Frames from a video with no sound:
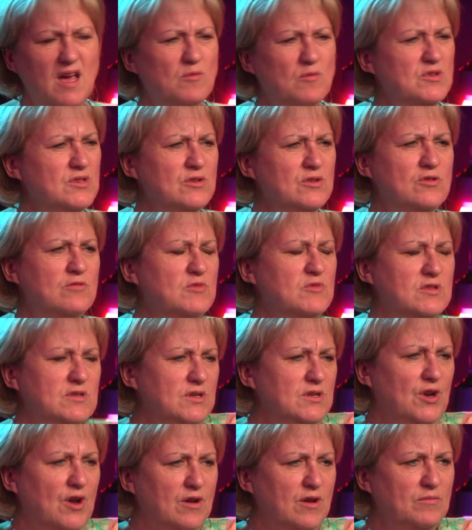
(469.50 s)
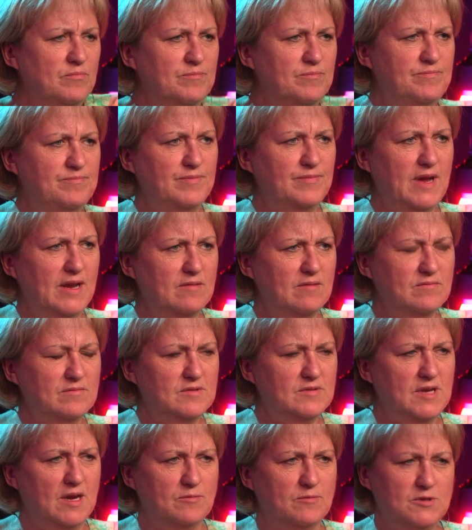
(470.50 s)
was enormous, and
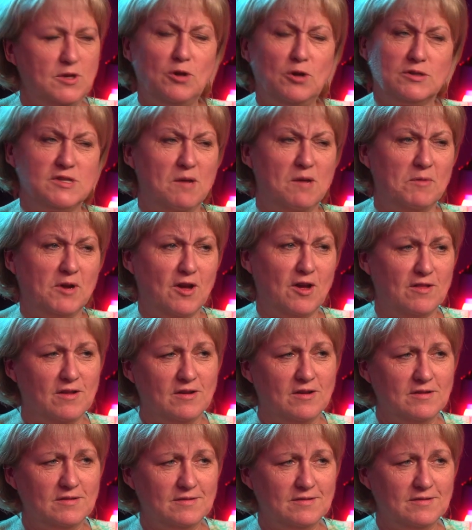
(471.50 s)
it was a long time ago though.